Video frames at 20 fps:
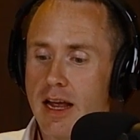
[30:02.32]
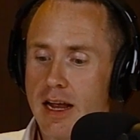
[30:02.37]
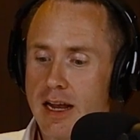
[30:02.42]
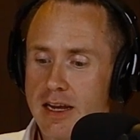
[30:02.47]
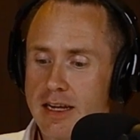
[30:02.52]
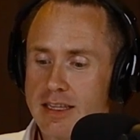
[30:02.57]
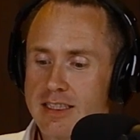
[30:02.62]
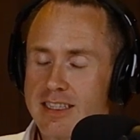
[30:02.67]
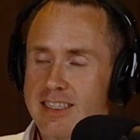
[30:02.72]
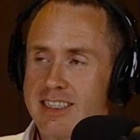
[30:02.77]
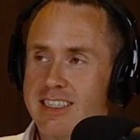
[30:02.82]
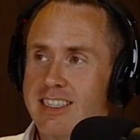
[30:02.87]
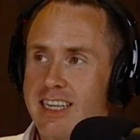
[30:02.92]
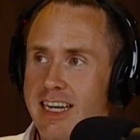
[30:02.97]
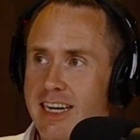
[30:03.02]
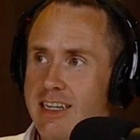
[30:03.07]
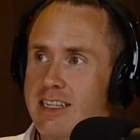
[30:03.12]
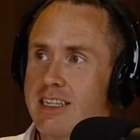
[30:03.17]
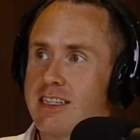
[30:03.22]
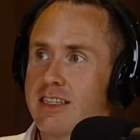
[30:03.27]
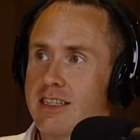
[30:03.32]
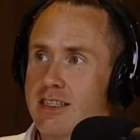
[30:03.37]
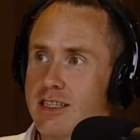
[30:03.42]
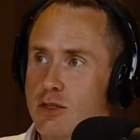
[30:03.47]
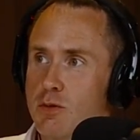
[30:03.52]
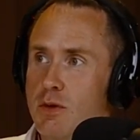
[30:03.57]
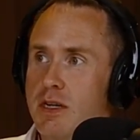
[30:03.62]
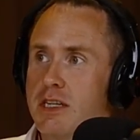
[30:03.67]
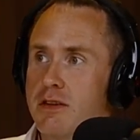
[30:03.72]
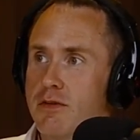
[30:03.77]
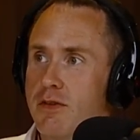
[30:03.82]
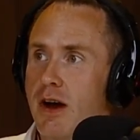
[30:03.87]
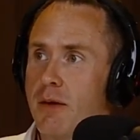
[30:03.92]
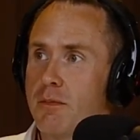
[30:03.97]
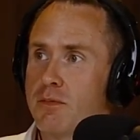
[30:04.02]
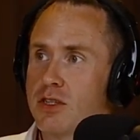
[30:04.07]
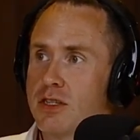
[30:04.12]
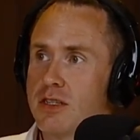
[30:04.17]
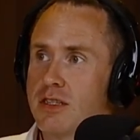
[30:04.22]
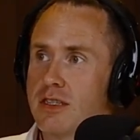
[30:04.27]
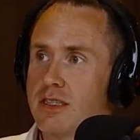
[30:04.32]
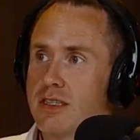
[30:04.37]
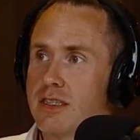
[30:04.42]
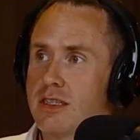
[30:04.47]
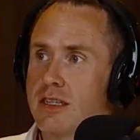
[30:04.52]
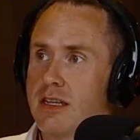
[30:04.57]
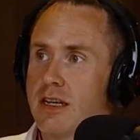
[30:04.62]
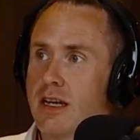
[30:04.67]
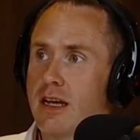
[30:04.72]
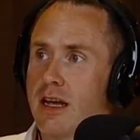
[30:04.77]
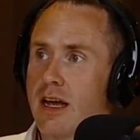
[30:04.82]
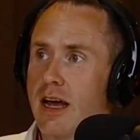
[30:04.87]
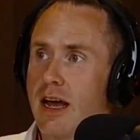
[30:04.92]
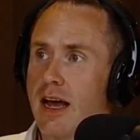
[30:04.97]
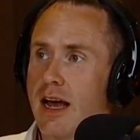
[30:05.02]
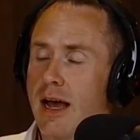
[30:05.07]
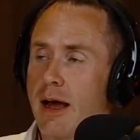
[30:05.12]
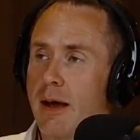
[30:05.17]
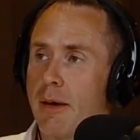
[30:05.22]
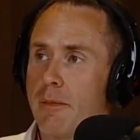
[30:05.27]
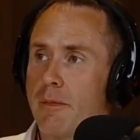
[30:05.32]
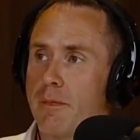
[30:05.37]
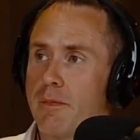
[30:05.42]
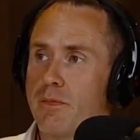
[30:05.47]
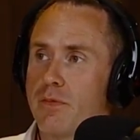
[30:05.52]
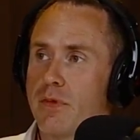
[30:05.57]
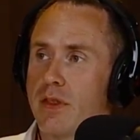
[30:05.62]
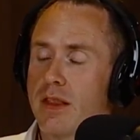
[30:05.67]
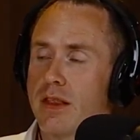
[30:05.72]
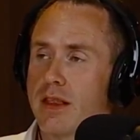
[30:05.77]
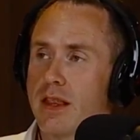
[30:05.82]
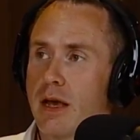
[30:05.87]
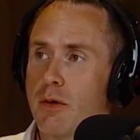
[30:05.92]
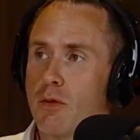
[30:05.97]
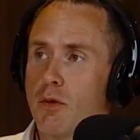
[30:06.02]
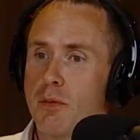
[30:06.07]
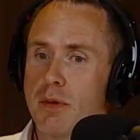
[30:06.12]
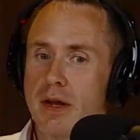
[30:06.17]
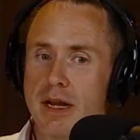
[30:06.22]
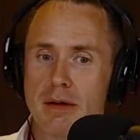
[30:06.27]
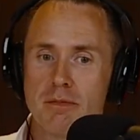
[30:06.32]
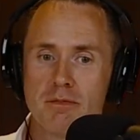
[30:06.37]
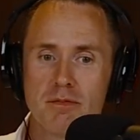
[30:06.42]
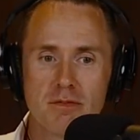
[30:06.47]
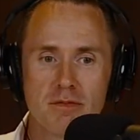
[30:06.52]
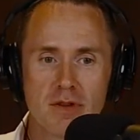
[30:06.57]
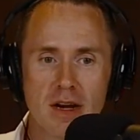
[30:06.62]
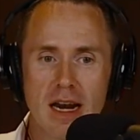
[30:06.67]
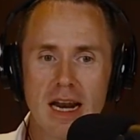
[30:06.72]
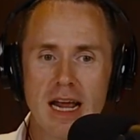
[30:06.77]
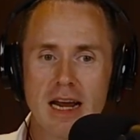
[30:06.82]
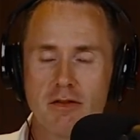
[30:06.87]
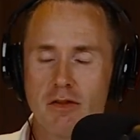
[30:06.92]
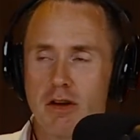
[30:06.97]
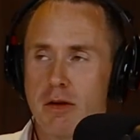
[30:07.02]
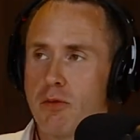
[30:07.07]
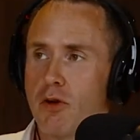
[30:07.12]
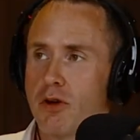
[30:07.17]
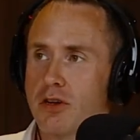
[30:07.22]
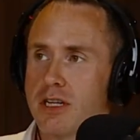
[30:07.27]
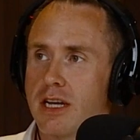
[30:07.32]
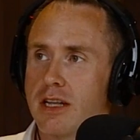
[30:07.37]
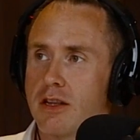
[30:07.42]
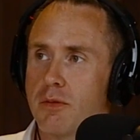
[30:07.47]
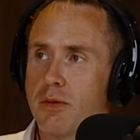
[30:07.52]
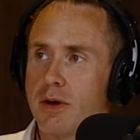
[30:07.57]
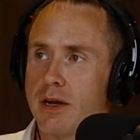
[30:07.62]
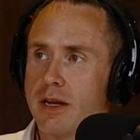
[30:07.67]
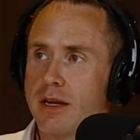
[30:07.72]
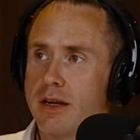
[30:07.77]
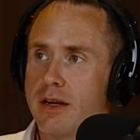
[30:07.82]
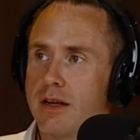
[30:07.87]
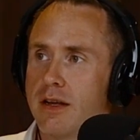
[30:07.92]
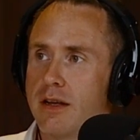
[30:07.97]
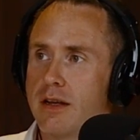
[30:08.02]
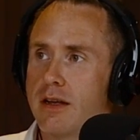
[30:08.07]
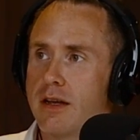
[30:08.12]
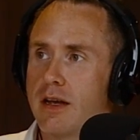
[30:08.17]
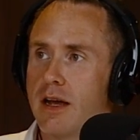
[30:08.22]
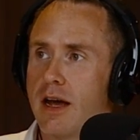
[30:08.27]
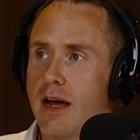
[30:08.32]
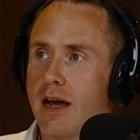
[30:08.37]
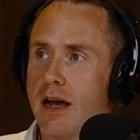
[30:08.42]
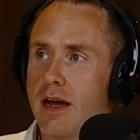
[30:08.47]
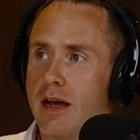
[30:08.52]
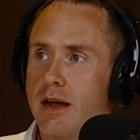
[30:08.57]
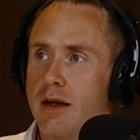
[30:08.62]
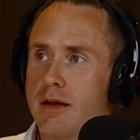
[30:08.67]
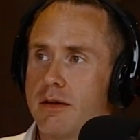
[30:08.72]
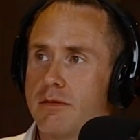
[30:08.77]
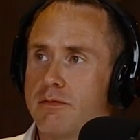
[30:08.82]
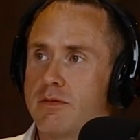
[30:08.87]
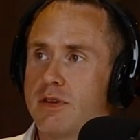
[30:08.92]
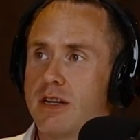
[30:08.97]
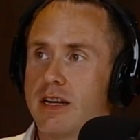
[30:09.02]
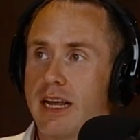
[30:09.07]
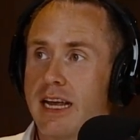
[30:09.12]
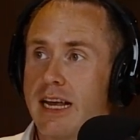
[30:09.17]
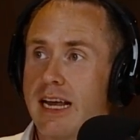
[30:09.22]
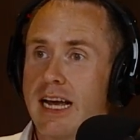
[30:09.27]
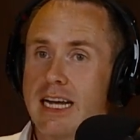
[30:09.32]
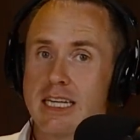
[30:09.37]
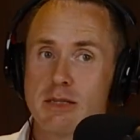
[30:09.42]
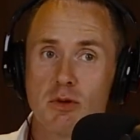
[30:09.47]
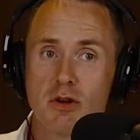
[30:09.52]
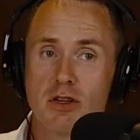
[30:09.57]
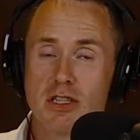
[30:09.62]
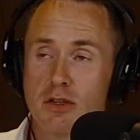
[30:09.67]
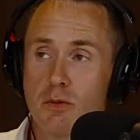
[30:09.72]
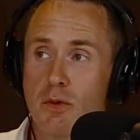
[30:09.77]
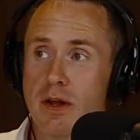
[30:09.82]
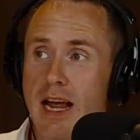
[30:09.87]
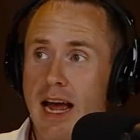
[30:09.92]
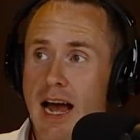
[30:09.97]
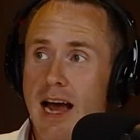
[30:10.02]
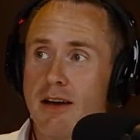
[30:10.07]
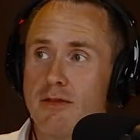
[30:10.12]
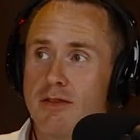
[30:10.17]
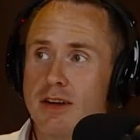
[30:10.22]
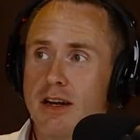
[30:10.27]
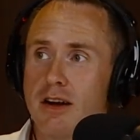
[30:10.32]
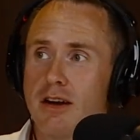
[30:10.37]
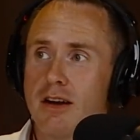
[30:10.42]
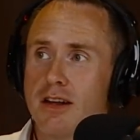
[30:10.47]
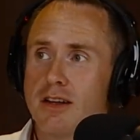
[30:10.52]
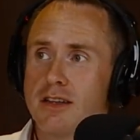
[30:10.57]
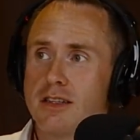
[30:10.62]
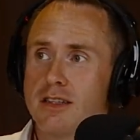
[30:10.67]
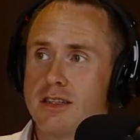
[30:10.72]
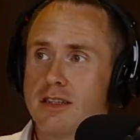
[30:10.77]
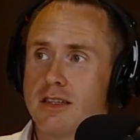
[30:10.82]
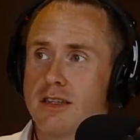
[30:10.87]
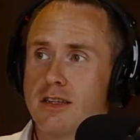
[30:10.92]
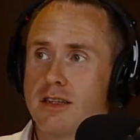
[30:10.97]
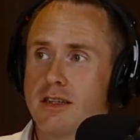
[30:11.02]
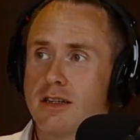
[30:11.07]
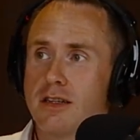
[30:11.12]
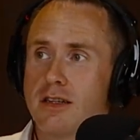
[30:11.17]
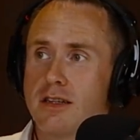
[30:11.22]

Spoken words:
a succinct suite of options that will be collectively brought together by key experts that we have in Ireland.